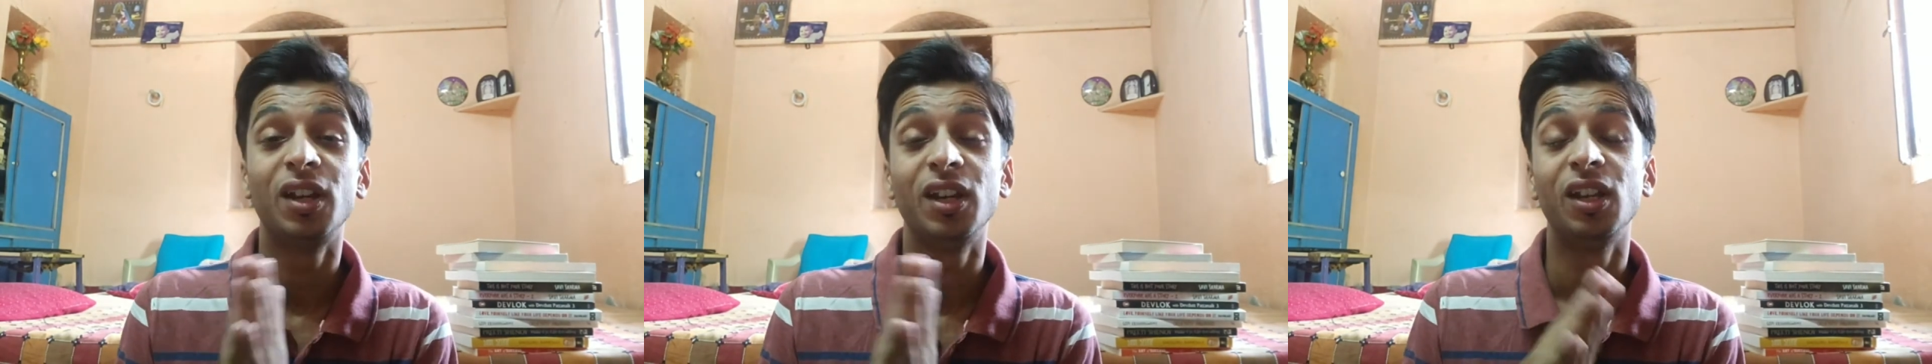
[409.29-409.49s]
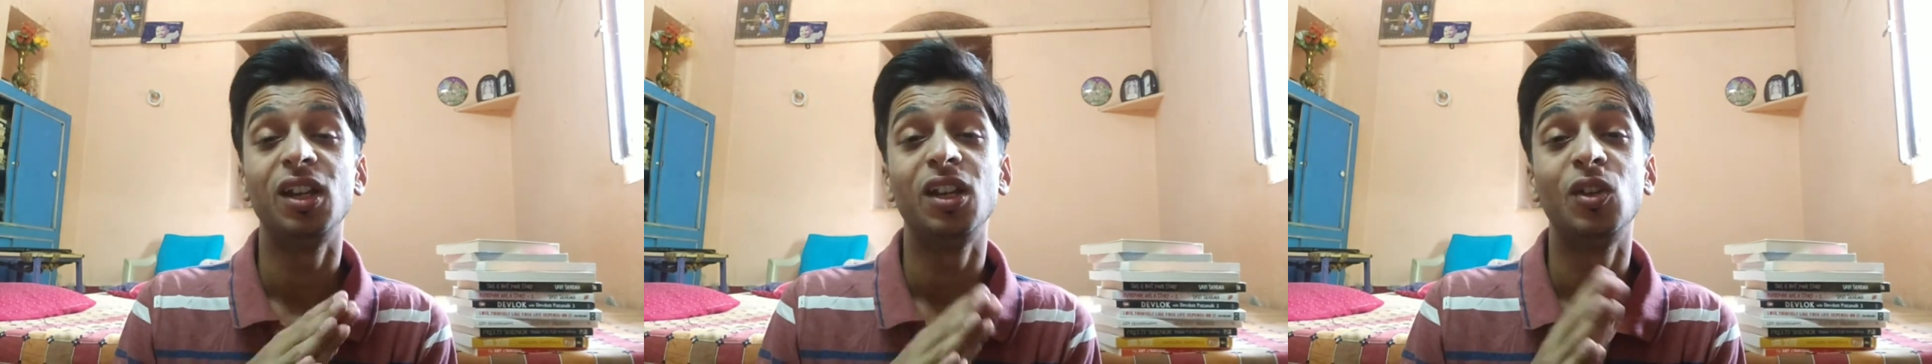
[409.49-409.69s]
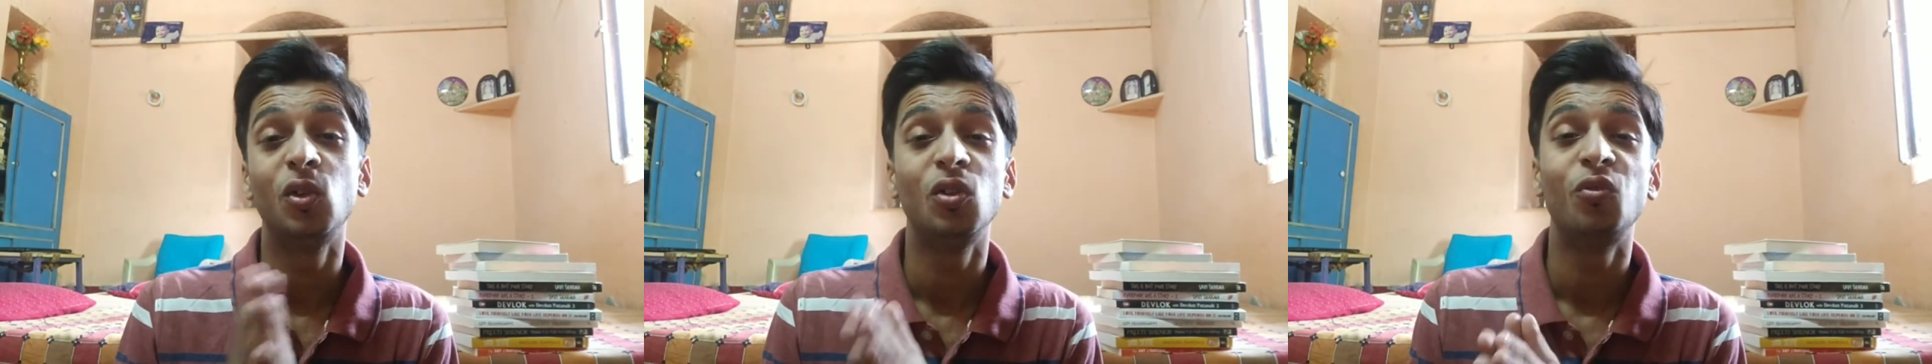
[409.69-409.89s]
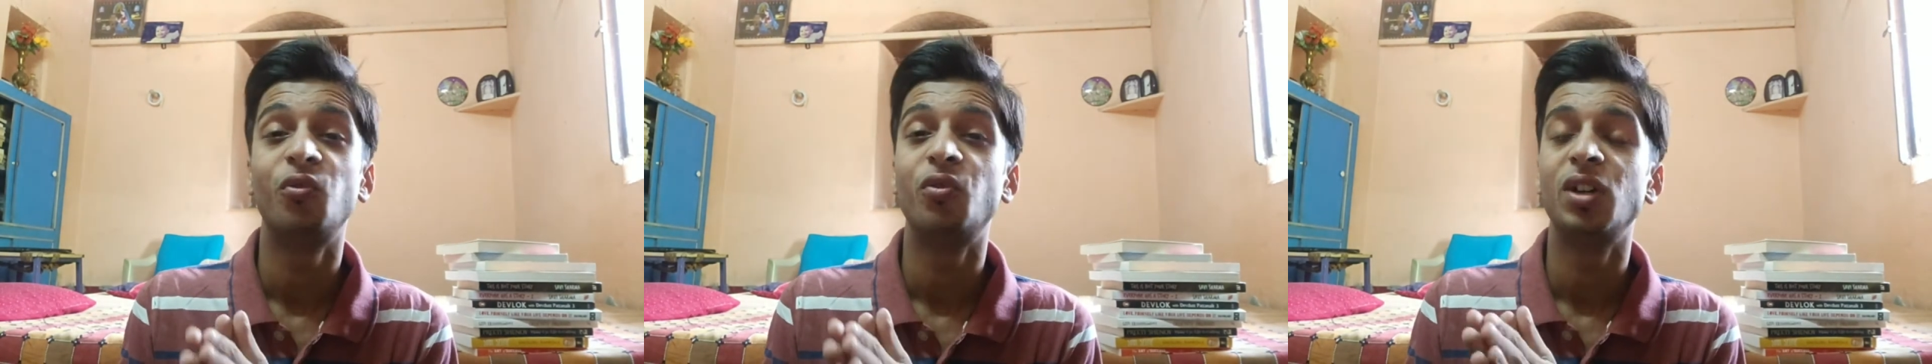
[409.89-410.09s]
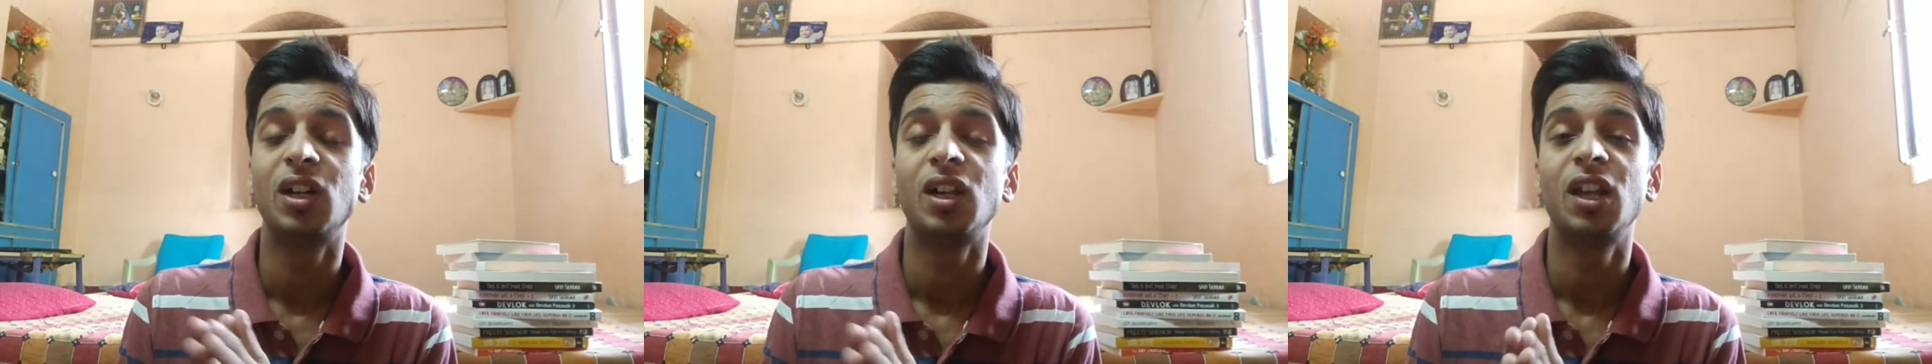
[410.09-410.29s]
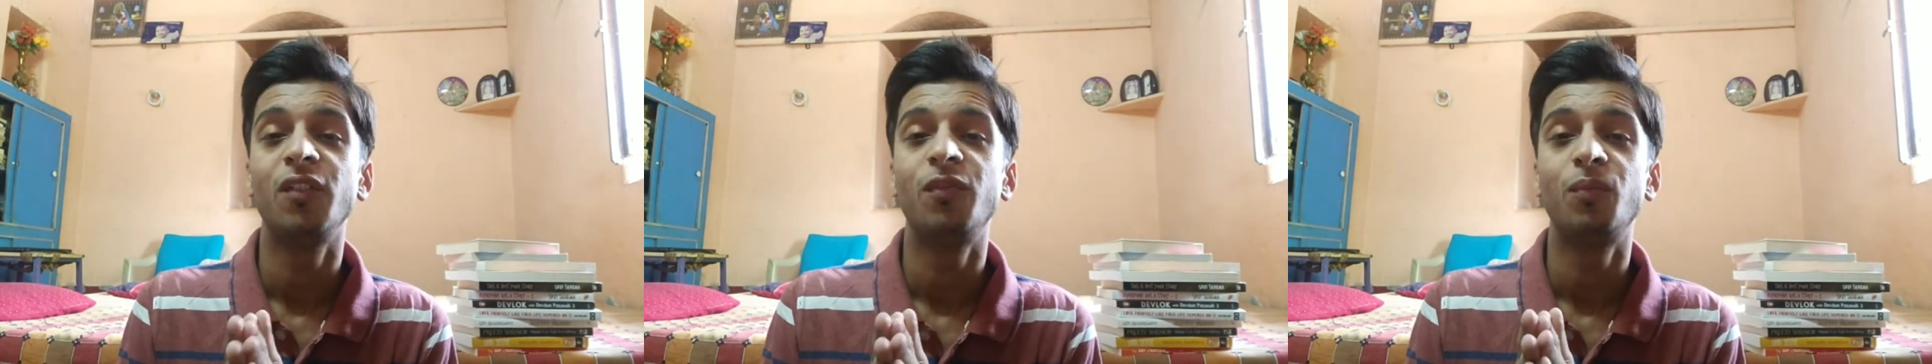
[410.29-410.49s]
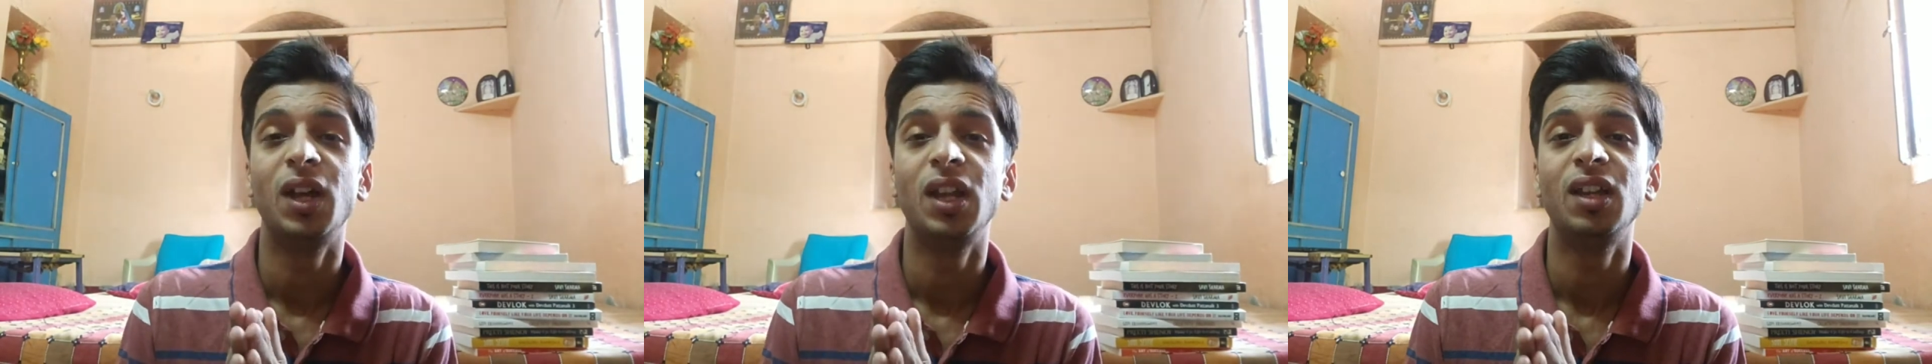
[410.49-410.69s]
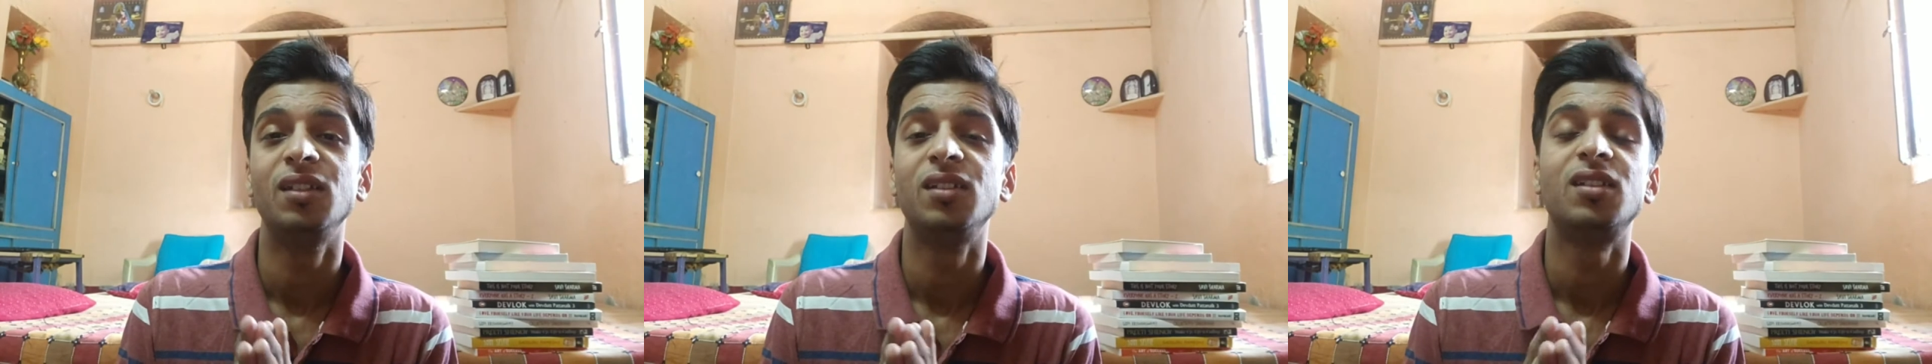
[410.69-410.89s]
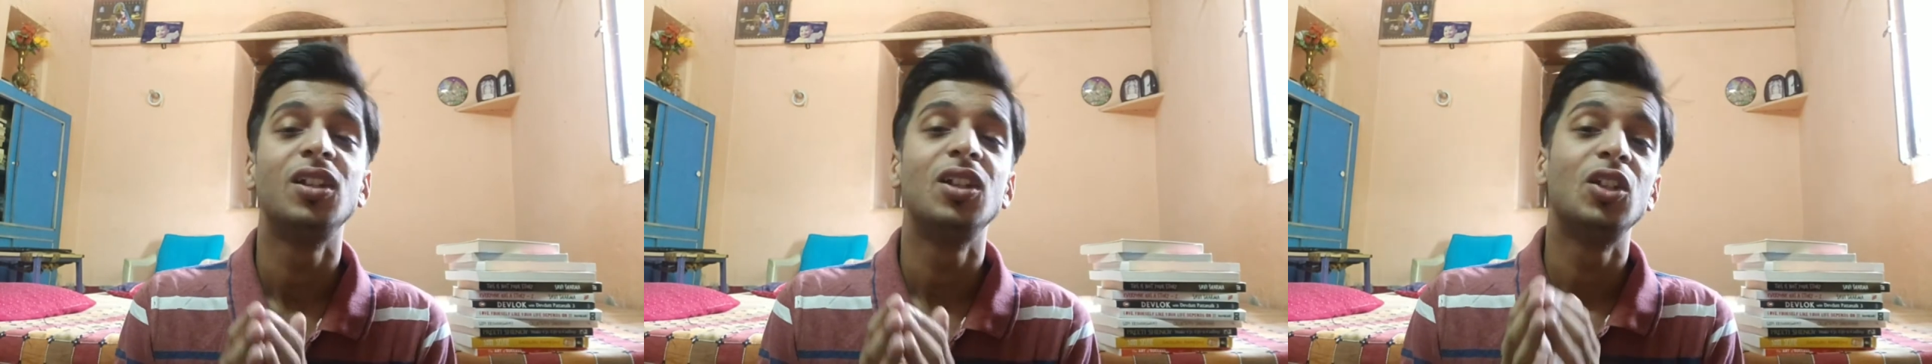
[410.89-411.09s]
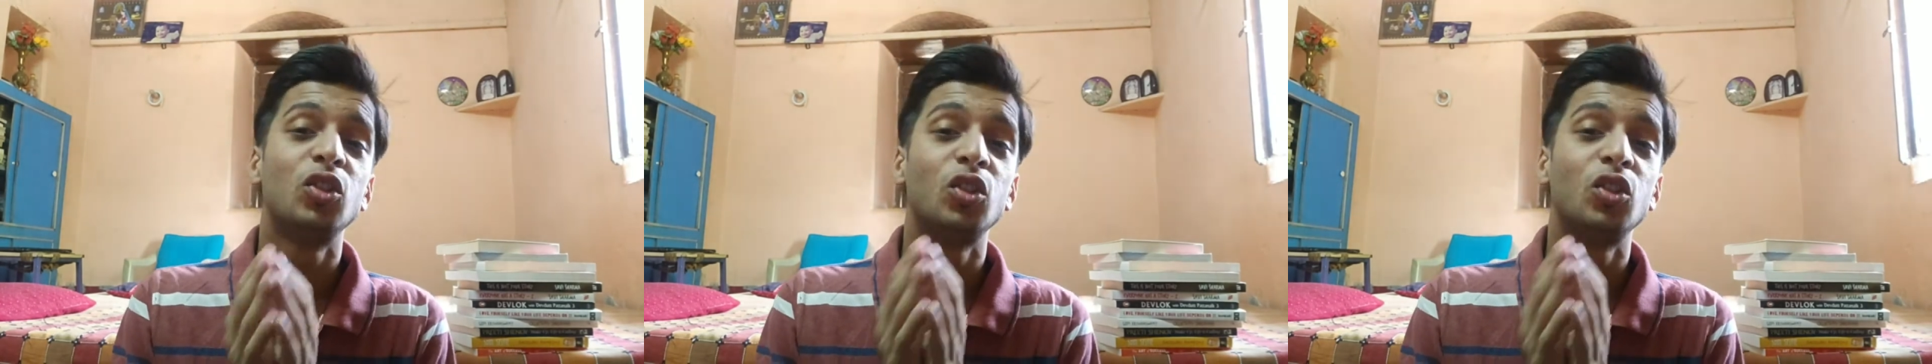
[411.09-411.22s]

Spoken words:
really good work-life balance.